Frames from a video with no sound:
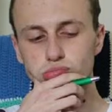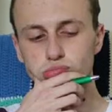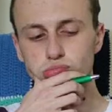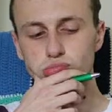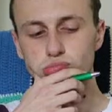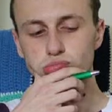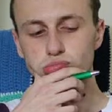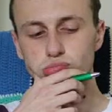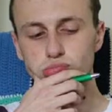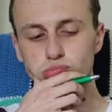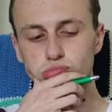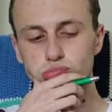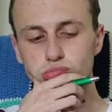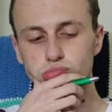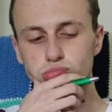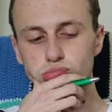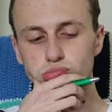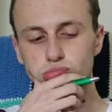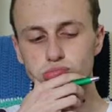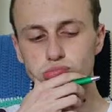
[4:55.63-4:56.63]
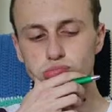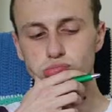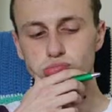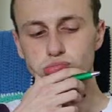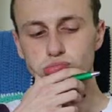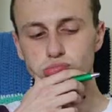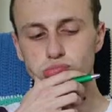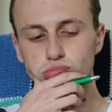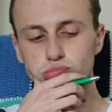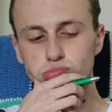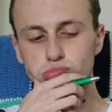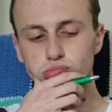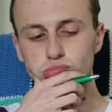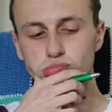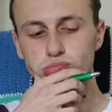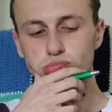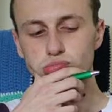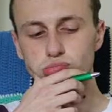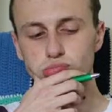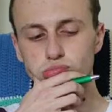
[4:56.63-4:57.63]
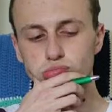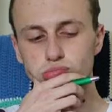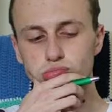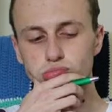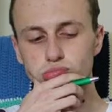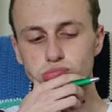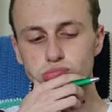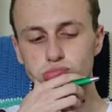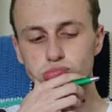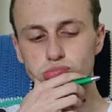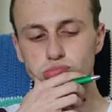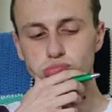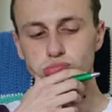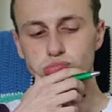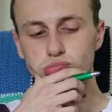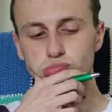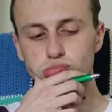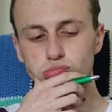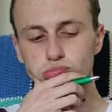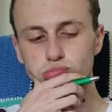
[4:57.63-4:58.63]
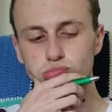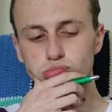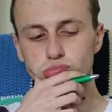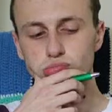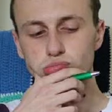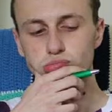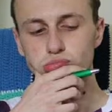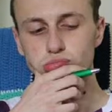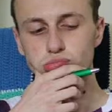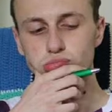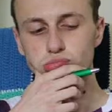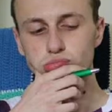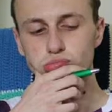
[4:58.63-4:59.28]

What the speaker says: Recognizes the greatness that is He-Man.